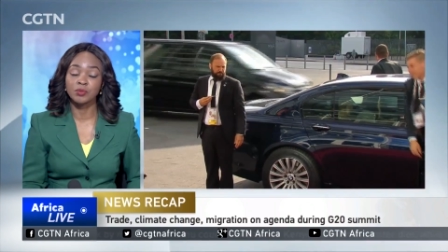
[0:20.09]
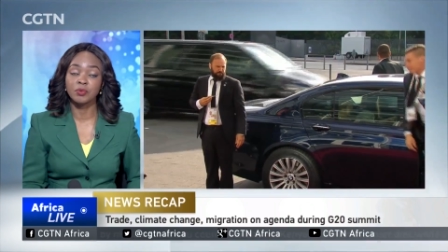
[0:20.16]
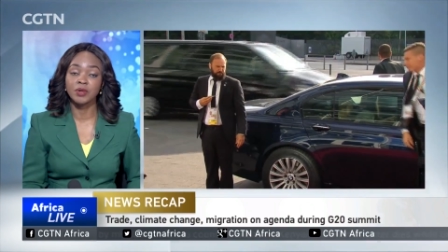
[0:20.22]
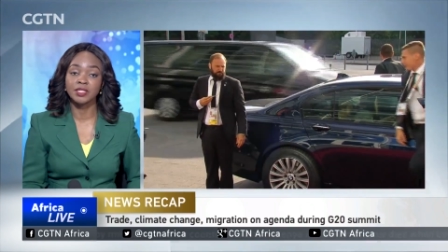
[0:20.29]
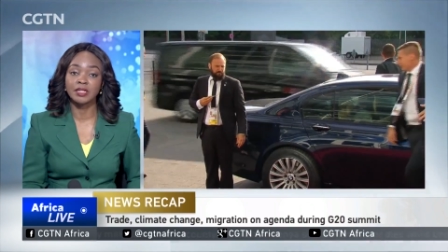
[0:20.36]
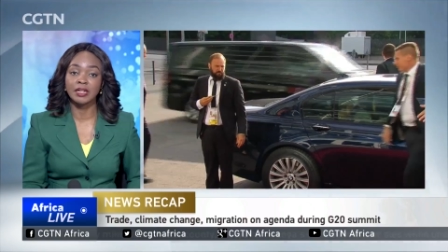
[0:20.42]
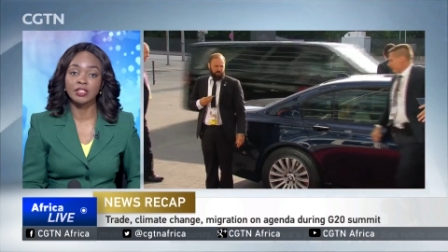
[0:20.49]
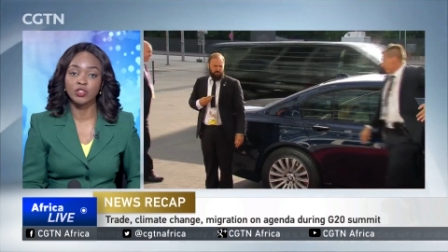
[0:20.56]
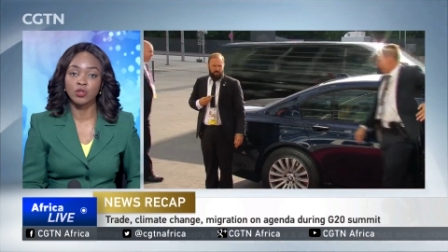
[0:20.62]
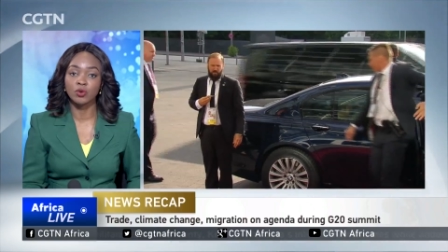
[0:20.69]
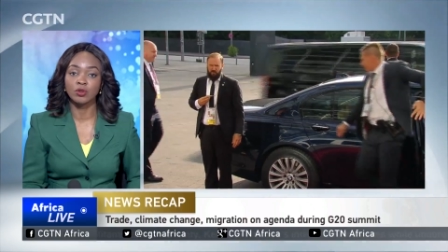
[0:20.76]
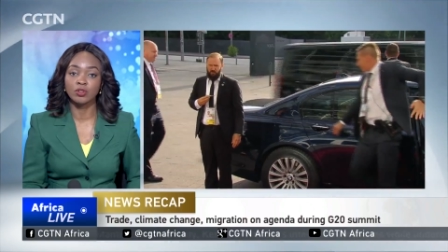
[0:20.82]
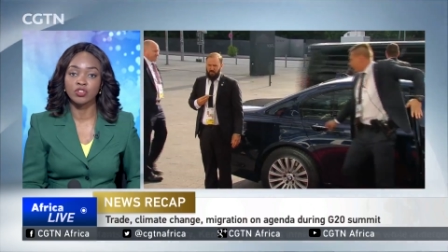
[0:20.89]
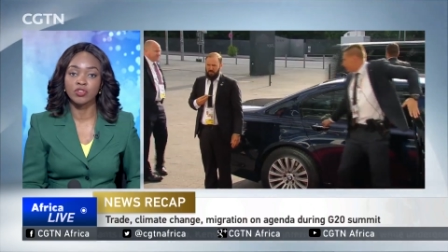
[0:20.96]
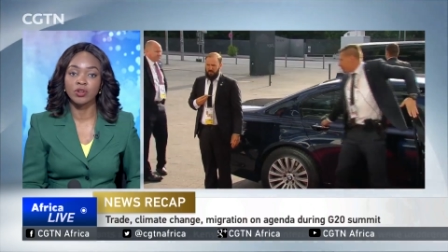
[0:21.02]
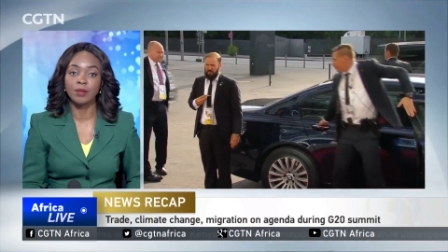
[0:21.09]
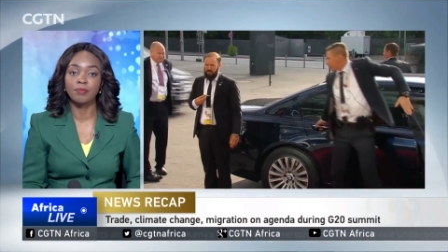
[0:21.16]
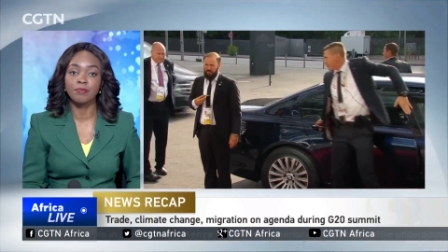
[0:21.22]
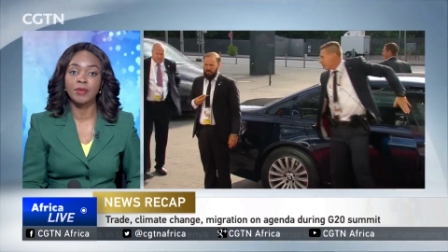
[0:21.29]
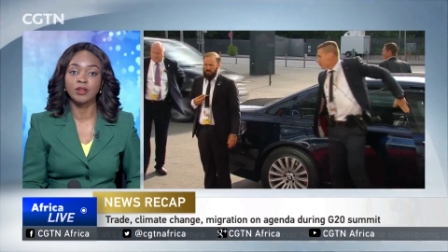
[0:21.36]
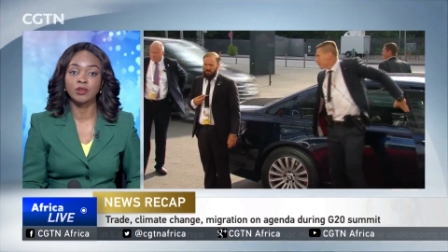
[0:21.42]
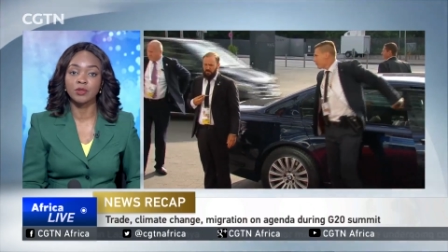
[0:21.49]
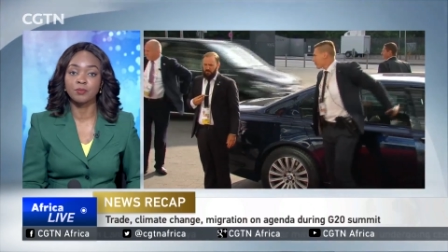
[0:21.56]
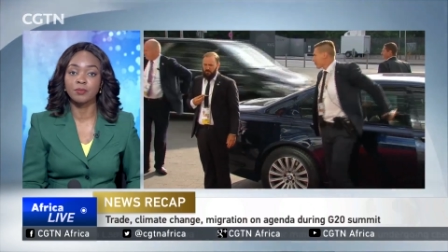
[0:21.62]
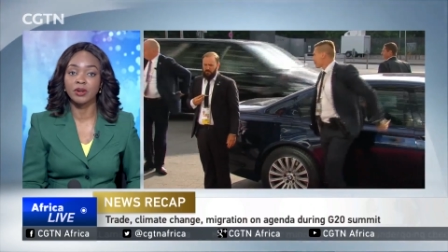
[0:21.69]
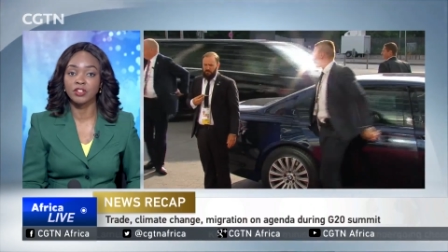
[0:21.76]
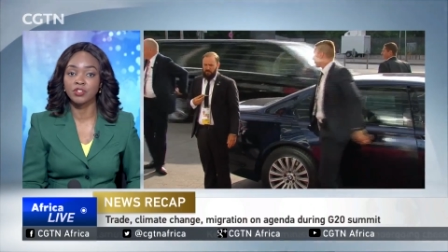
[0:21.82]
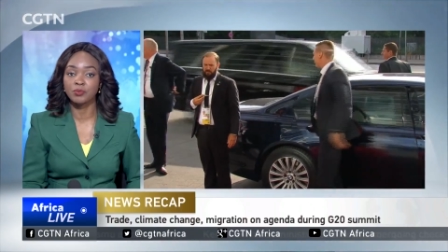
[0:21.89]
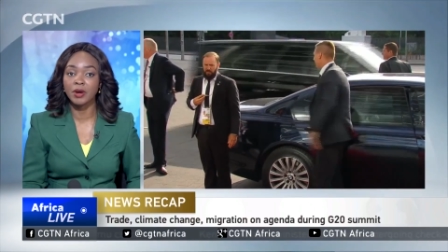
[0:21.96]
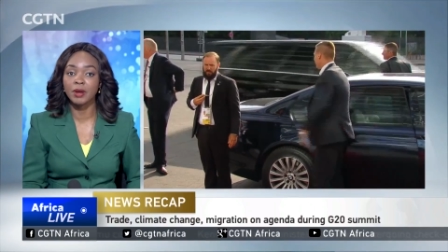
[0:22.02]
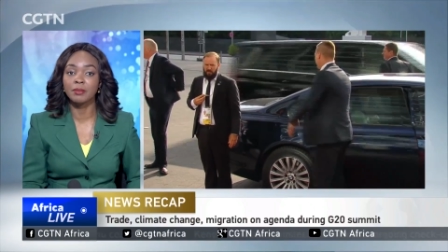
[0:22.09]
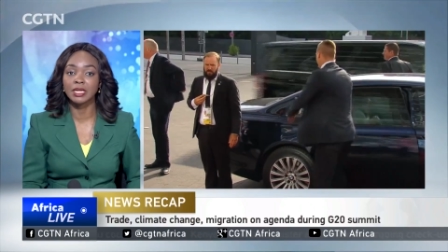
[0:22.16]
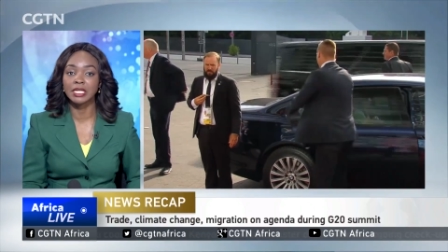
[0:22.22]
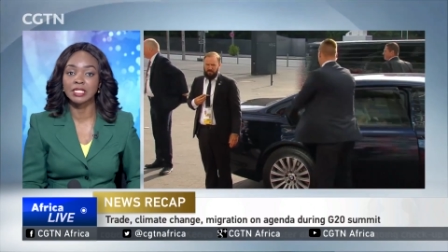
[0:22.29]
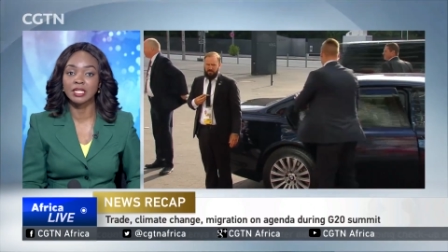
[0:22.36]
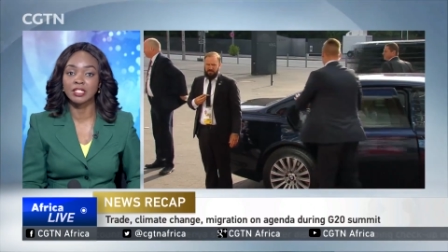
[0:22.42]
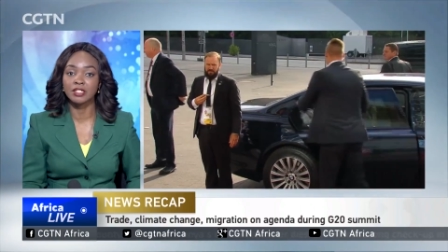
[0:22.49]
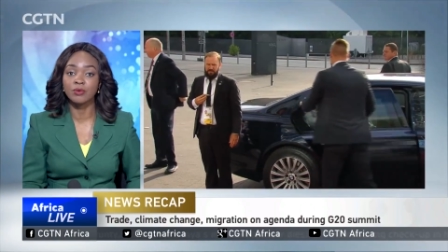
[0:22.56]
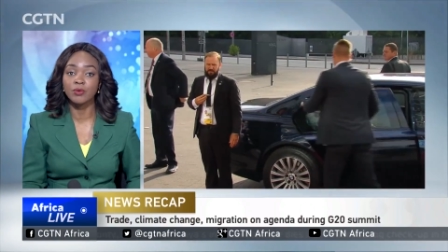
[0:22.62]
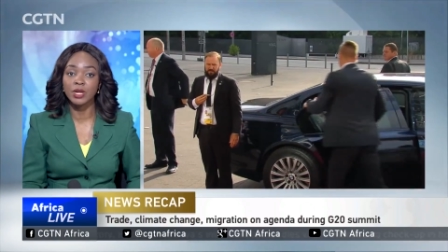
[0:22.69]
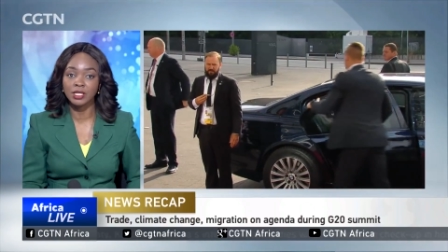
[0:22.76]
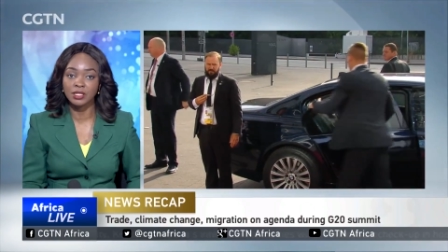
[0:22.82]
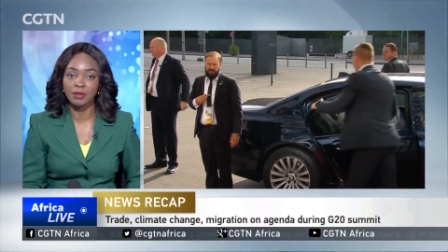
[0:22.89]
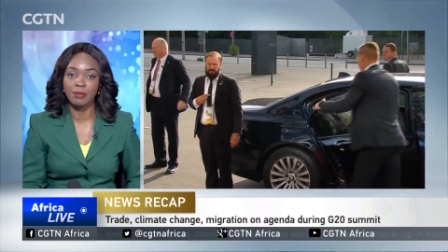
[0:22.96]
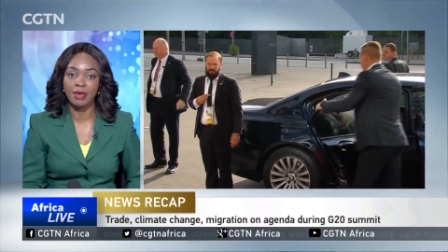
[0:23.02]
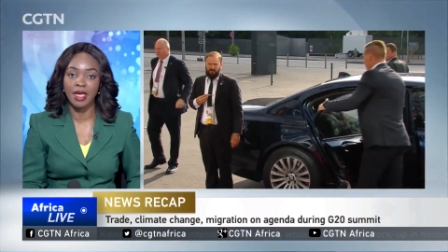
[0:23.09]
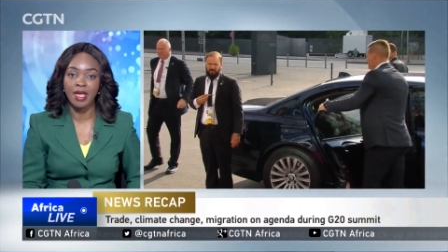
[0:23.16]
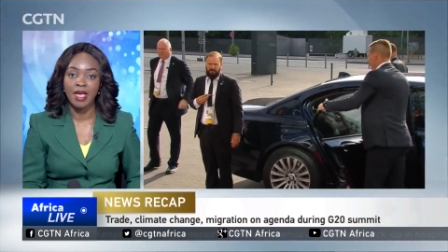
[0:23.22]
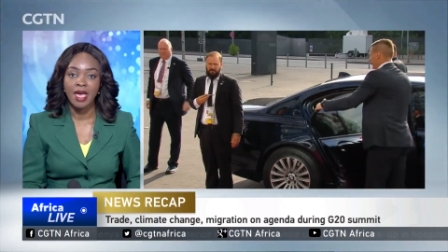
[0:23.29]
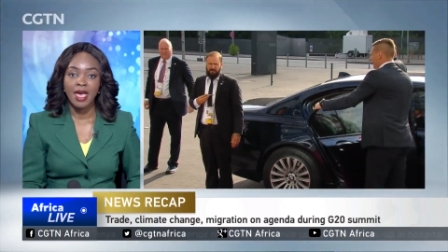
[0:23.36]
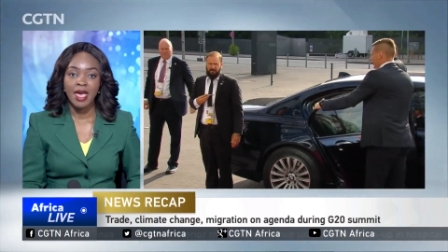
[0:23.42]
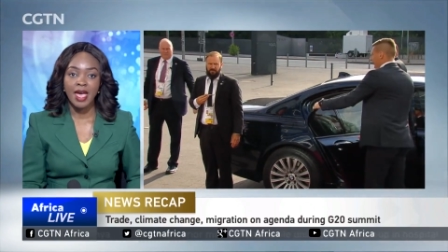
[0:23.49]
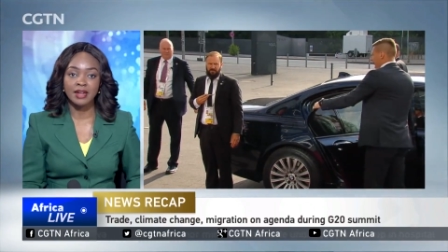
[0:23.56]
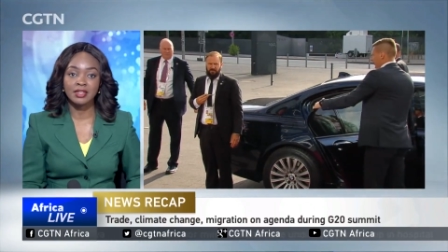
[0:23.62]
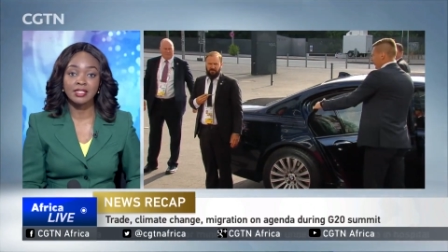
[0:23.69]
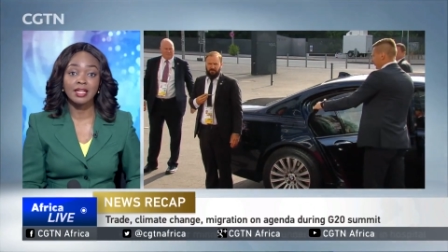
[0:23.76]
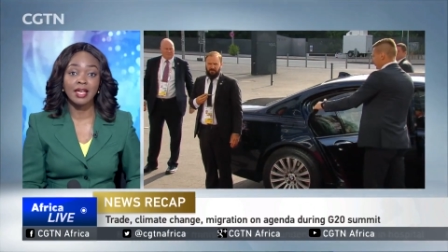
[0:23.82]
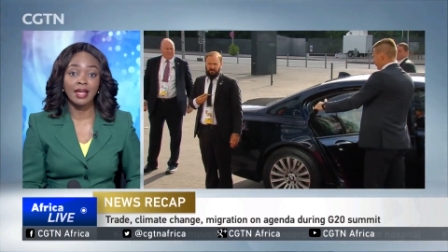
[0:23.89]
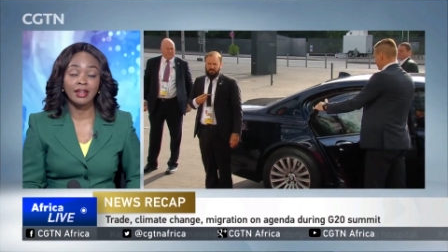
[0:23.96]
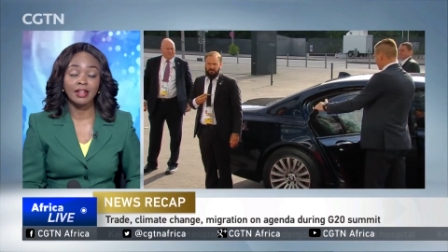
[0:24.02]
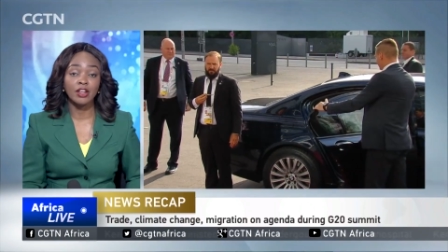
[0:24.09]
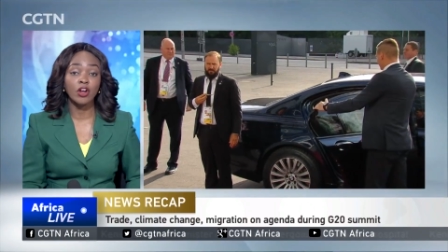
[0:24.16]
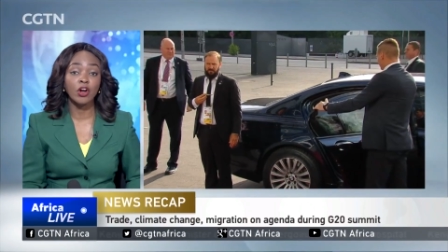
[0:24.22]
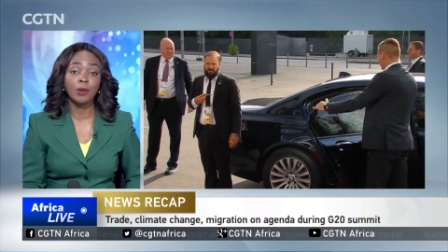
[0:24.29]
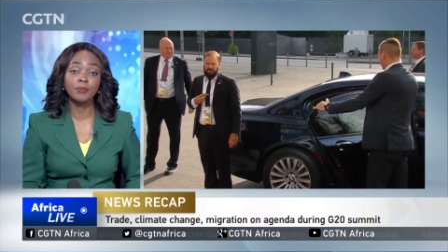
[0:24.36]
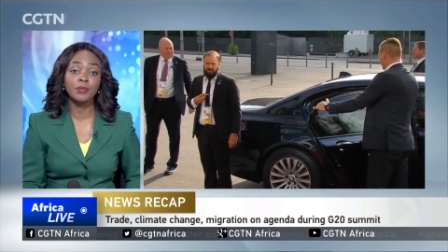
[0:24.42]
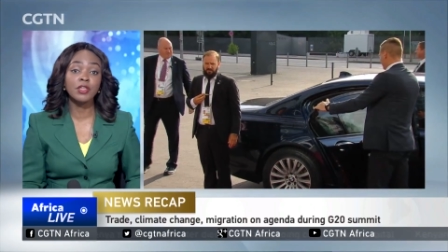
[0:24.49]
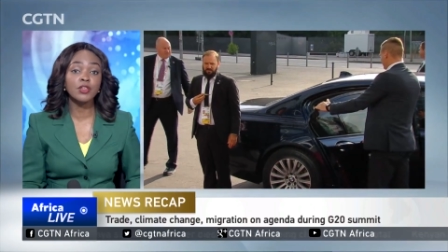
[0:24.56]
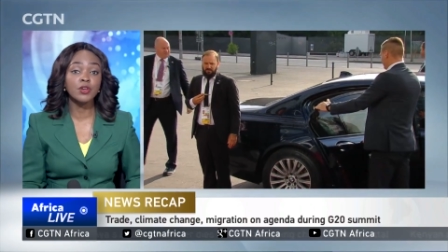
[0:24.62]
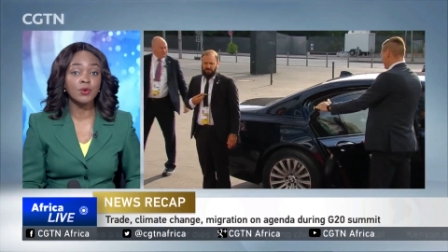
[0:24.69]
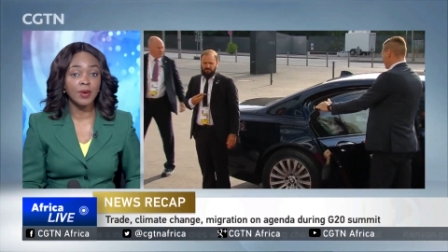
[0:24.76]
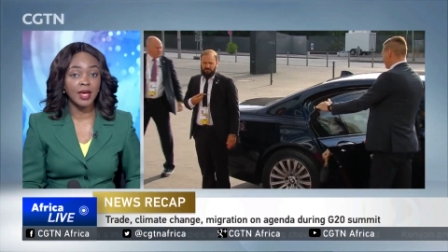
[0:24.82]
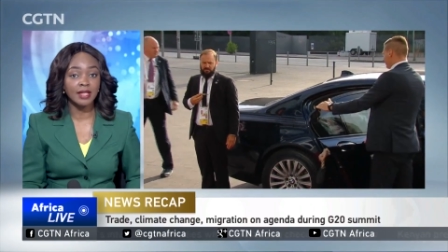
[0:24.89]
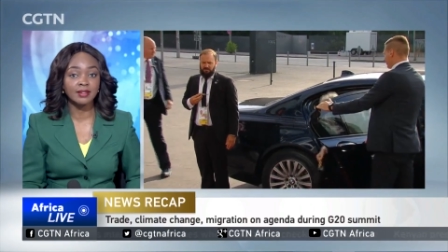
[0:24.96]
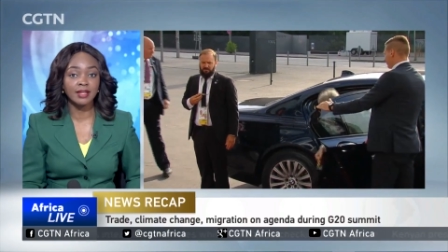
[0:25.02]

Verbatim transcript: President Donald Trump met with British Prime Minister Theresa May and said he hoped the U.S.